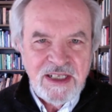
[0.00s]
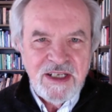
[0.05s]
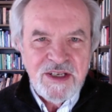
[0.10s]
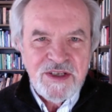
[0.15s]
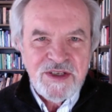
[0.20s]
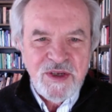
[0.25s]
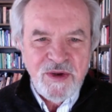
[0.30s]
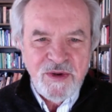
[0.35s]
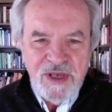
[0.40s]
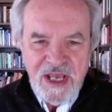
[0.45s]

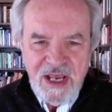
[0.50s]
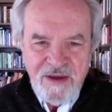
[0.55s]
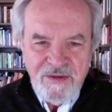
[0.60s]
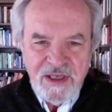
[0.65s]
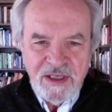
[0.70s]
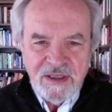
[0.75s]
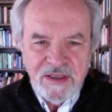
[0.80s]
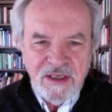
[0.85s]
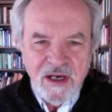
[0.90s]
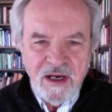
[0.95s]
So you have
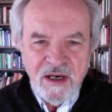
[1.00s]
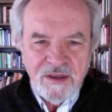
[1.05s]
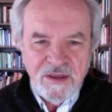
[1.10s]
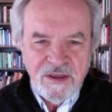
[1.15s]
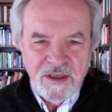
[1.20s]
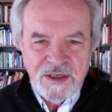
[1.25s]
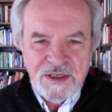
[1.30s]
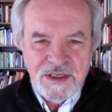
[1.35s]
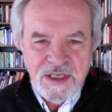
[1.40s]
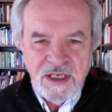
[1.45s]
that
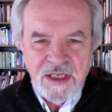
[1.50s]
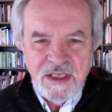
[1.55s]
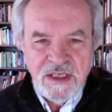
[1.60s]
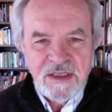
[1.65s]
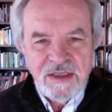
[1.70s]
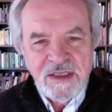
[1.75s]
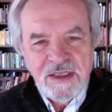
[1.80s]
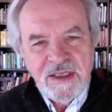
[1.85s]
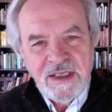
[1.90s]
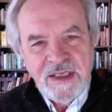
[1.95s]
darkness, and
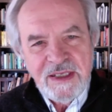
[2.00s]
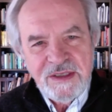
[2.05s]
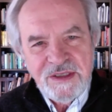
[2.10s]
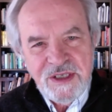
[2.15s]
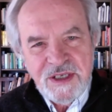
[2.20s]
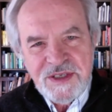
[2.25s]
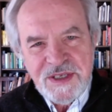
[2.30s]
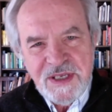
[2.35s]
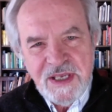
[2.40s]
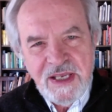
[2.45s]
it
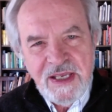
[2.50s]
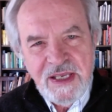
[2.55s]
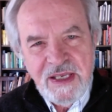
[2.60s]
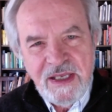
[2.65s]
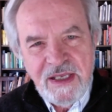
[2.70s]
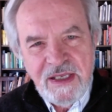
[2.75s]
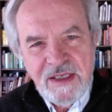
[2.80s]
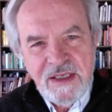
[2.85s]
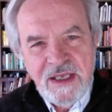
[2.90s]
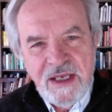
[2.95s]

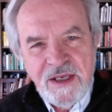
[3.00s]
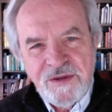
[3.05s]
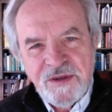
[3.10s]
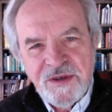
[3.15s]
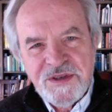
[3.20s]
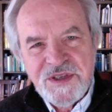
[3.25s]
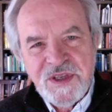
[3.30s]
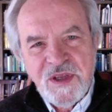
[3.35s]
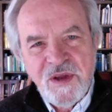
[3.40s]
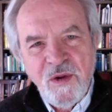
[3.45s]

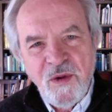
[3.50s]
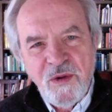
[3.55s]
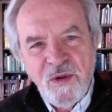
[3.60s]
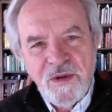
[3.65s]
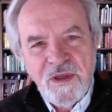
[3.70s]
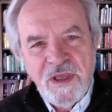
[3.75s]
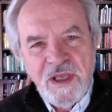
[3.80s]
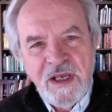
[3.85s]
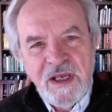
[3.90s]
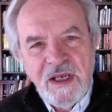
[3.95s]
enters the whole